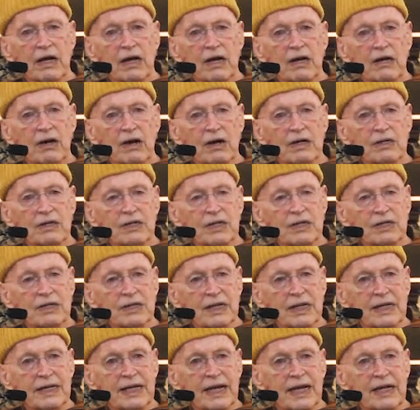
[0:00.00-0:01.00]
conscious
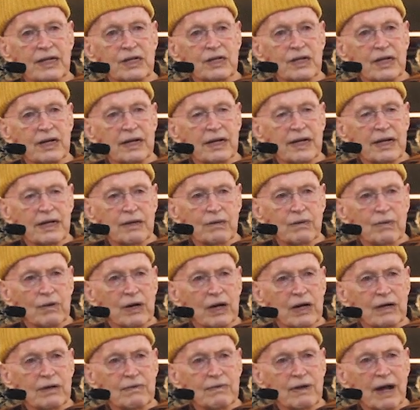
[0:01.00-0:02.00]
attention
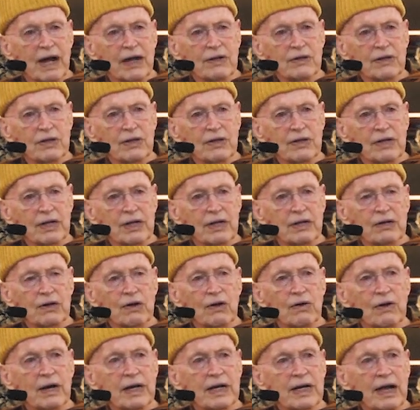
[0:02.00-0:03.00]
inward rather than
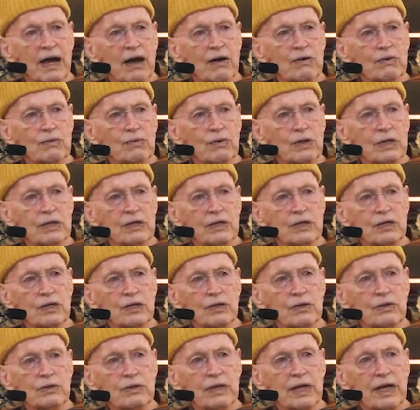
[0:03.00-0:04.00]
going outward
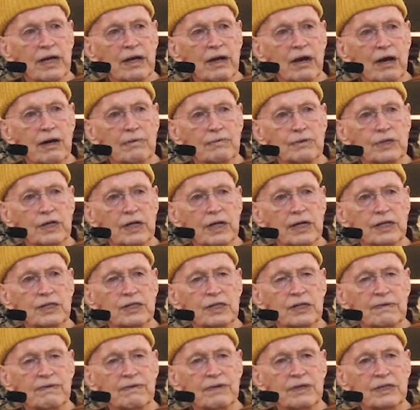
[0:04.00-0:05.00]
to the objects
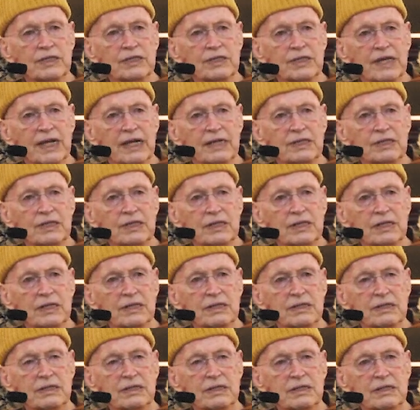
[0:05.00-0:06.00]
of the
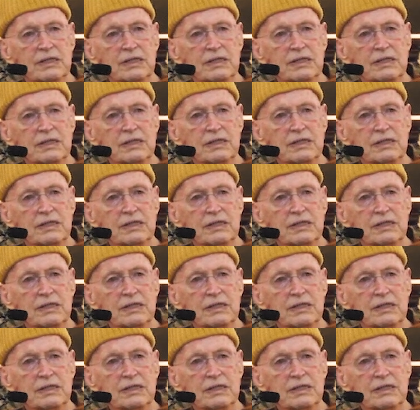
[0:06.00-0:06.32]
senses.